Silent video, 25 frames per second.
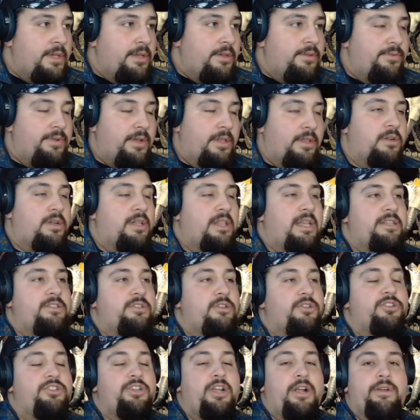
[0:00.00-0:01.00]
Fellow
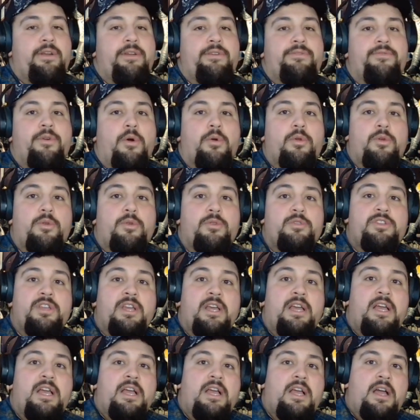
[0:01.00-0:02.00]
collectors sharing photos
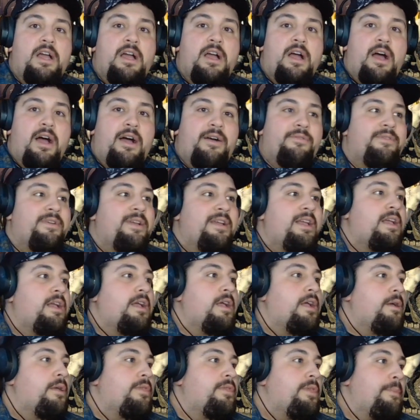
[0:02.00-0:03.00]
of
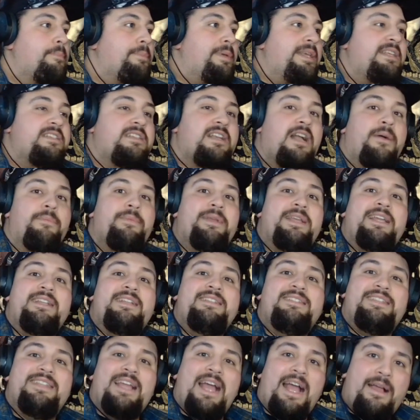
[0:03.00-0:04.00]
the piece coming
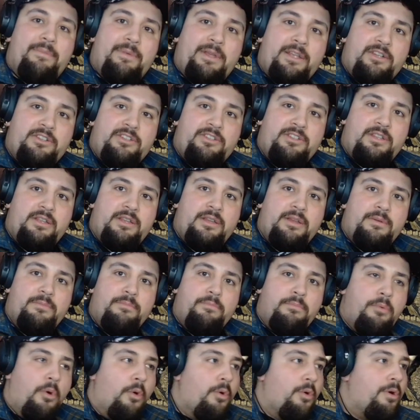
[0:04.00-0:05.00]
in damaged,
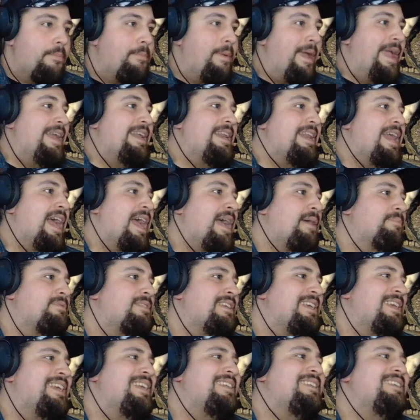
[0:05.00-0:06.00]
poor paint apps,
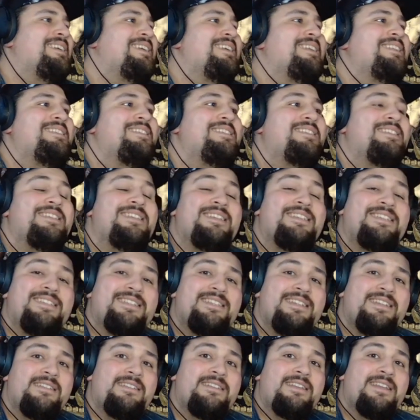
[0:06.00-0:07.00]

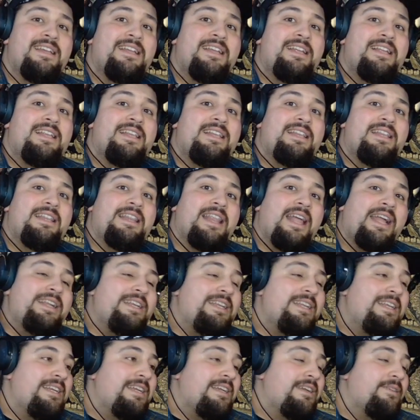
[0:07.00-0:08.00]
inconsistent
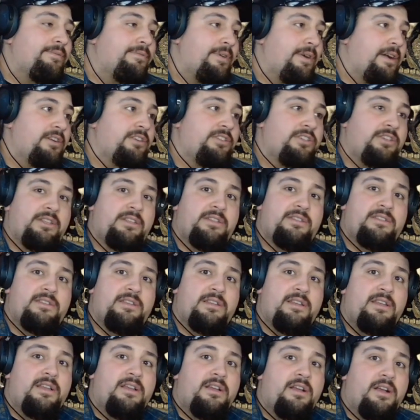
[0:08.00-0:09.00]
lighting functions
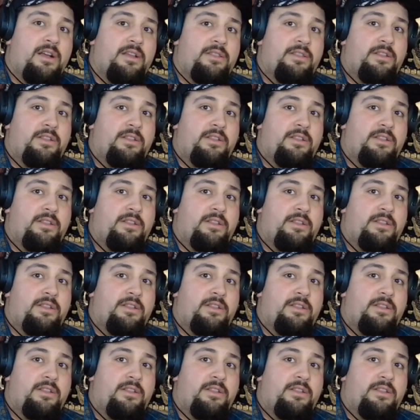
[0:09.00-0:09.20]
on the